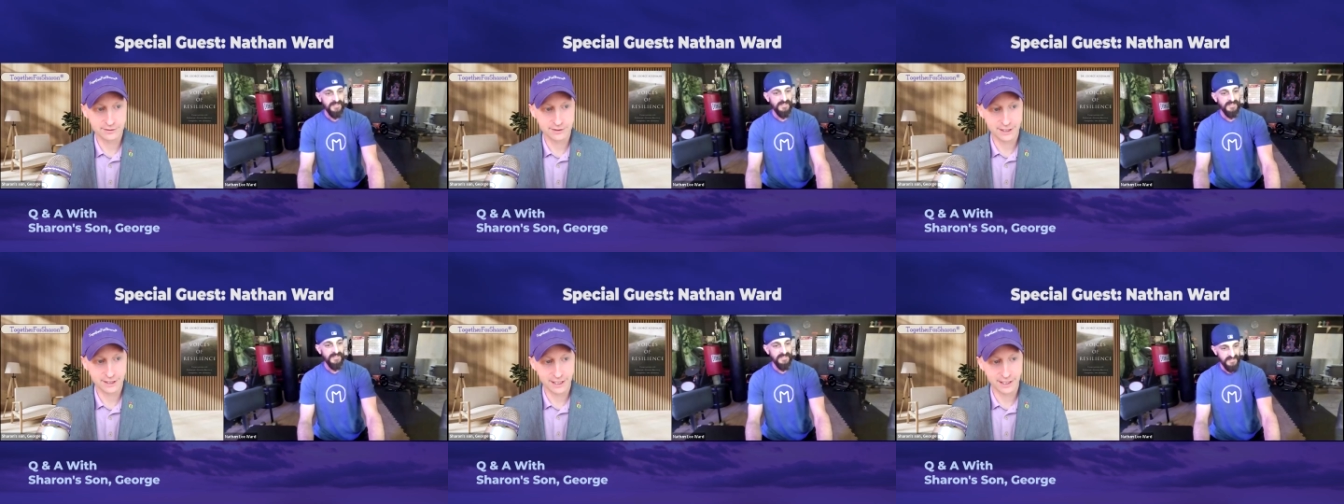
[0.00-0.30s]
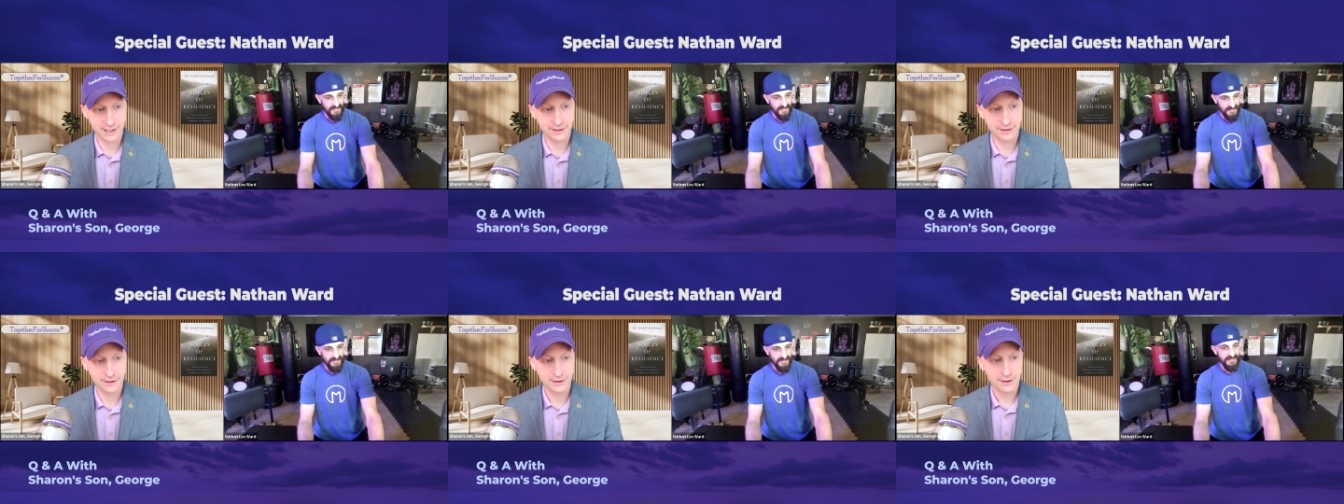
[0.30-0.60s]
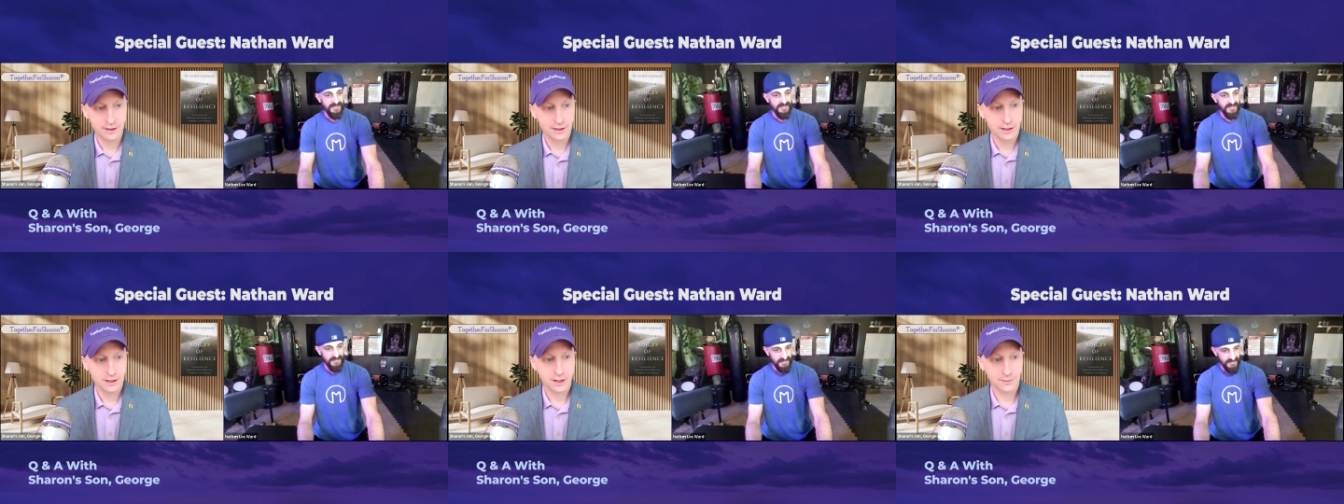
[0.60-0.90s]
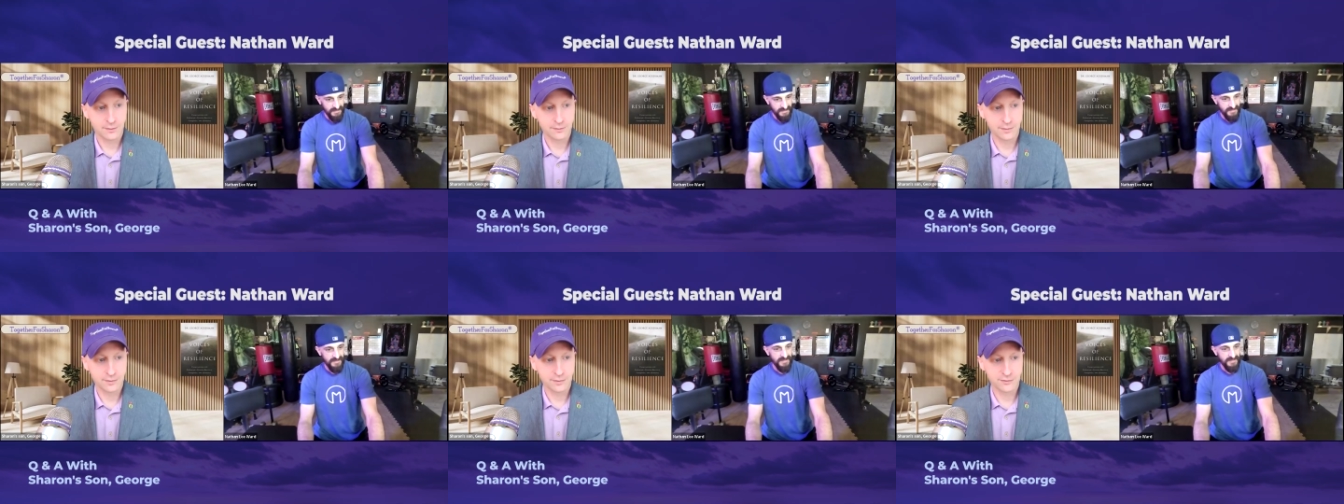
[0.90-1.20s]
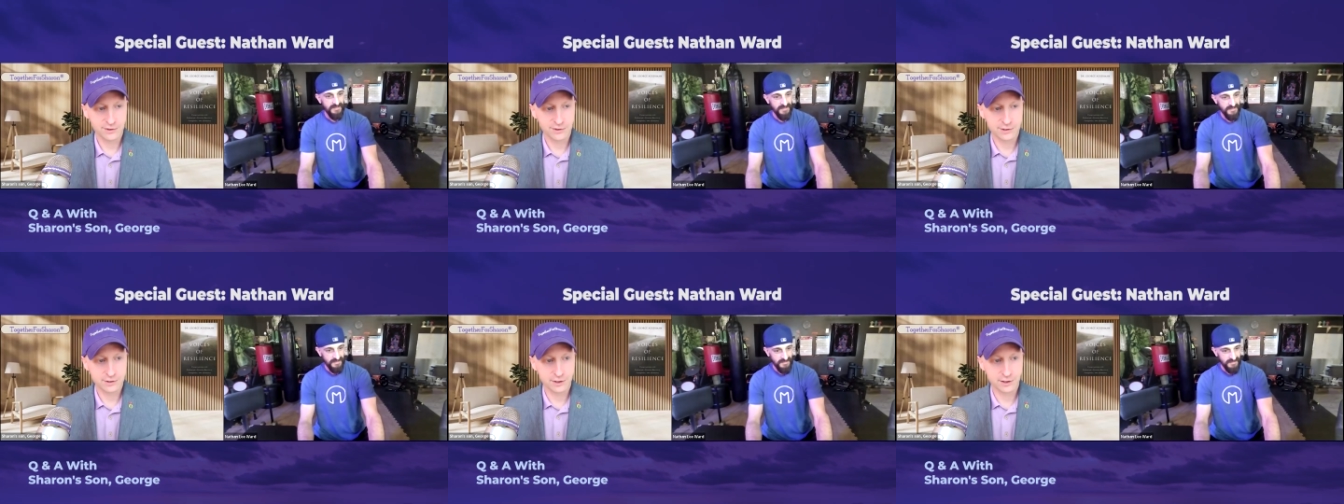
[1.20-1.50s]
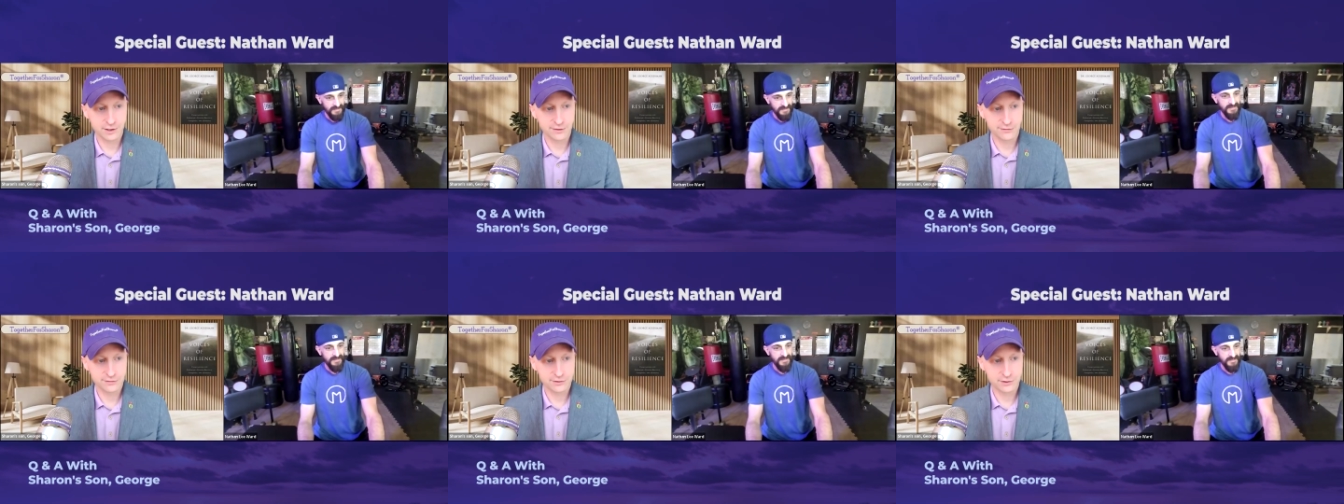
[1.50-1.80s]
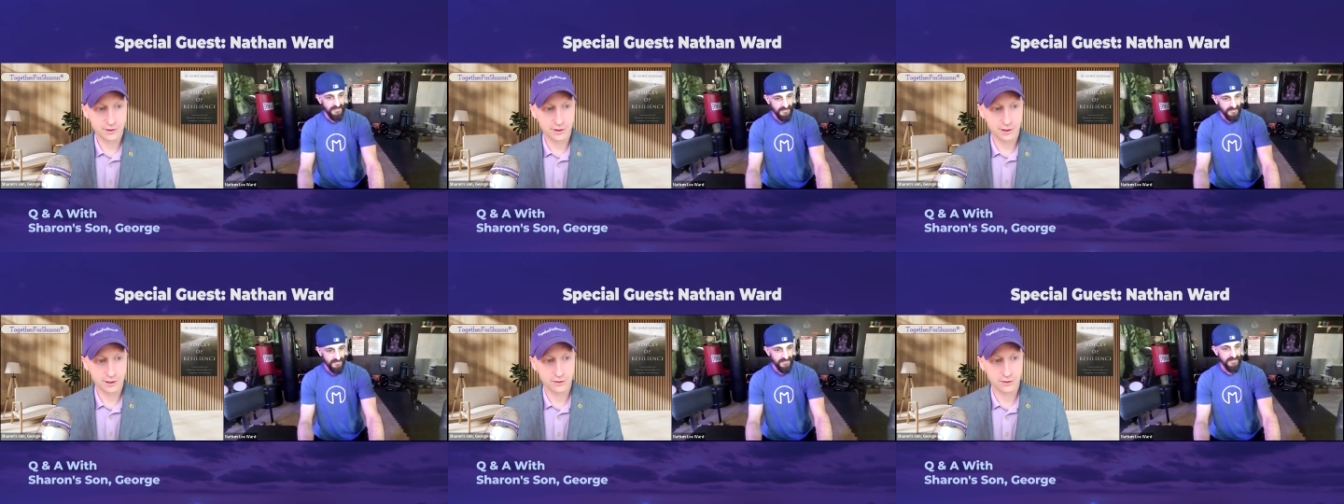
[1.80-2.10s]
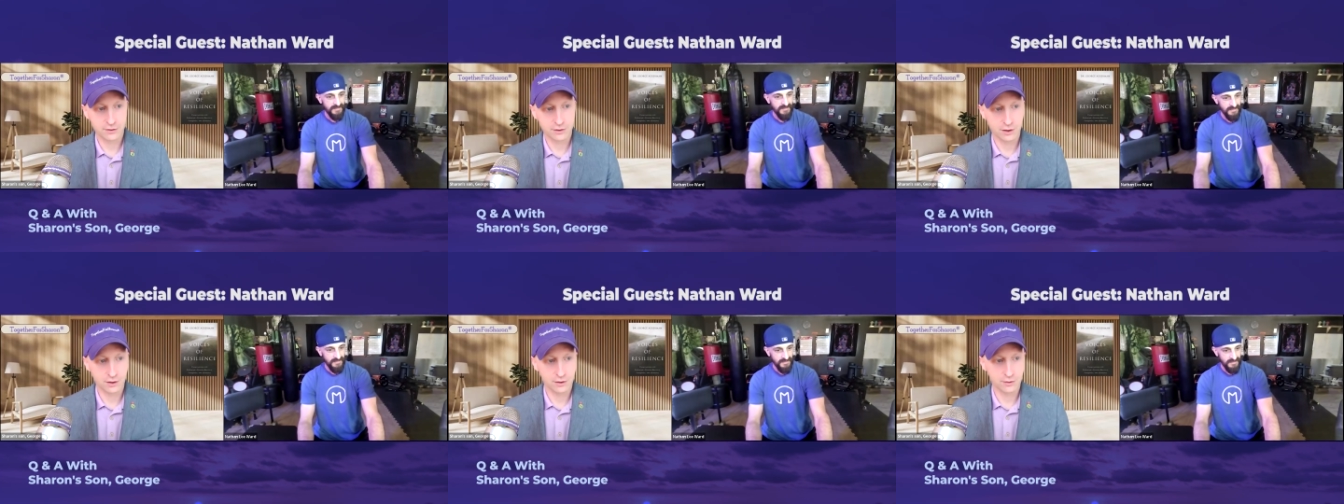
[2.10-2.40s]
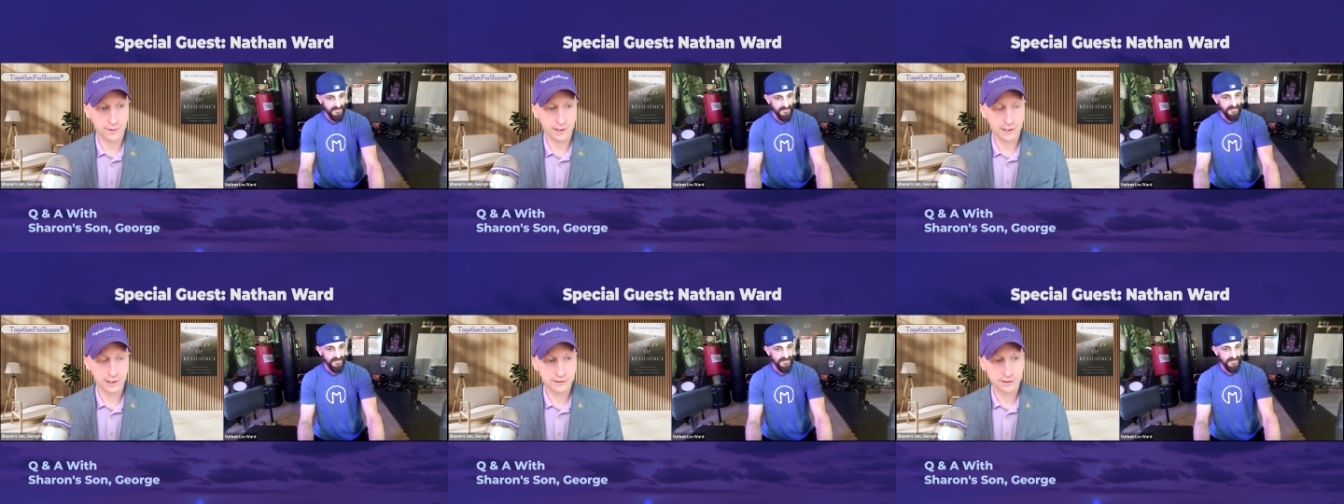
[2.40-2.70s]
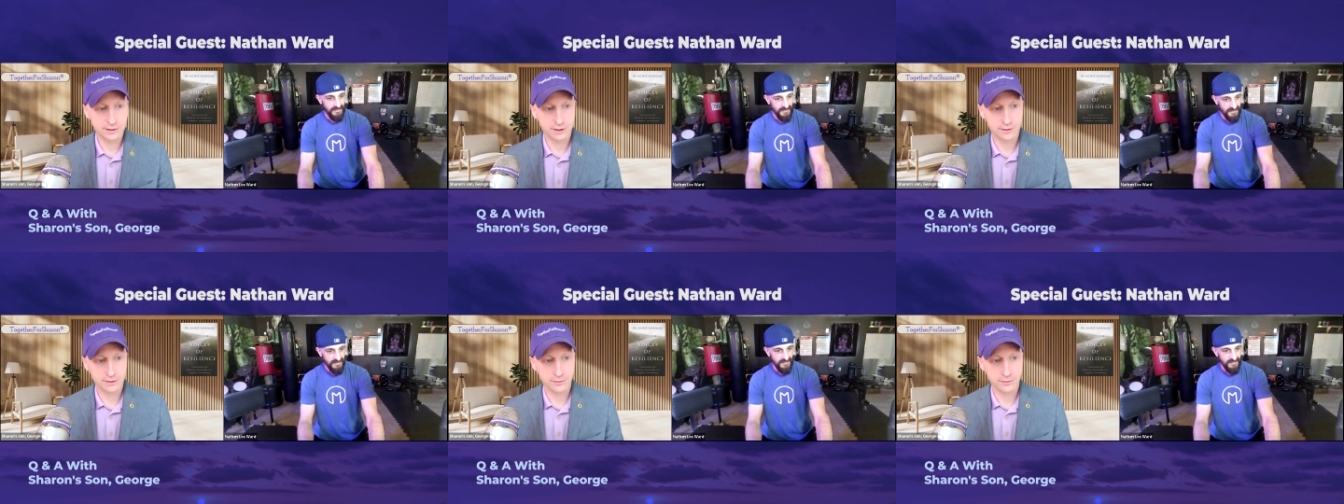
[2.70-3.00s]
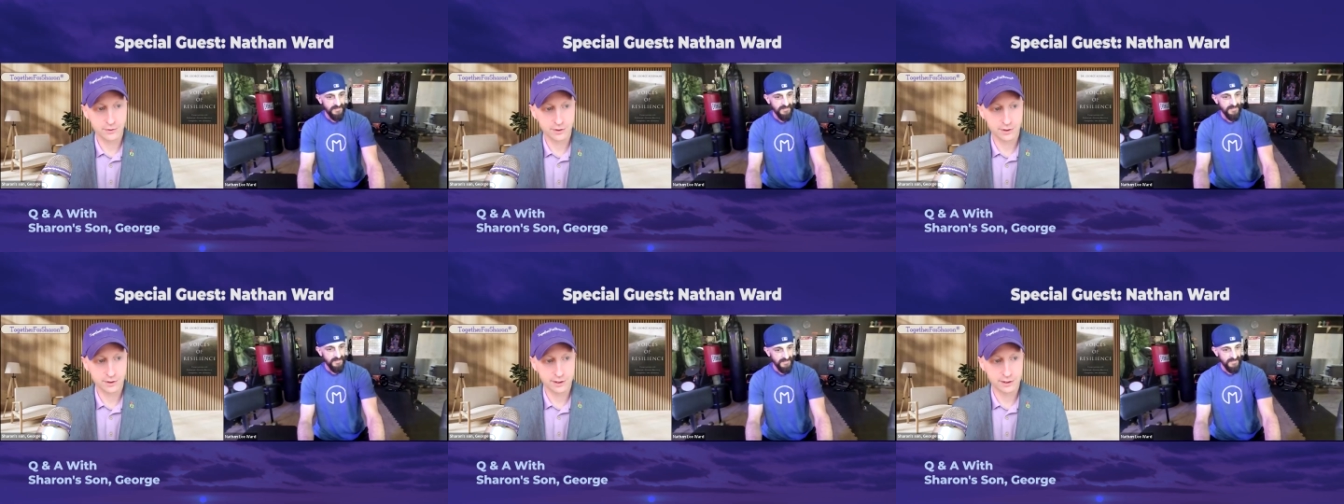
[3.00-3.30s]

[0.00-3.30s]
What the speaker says: Today, I'm in reserve, so I don't go much anymore,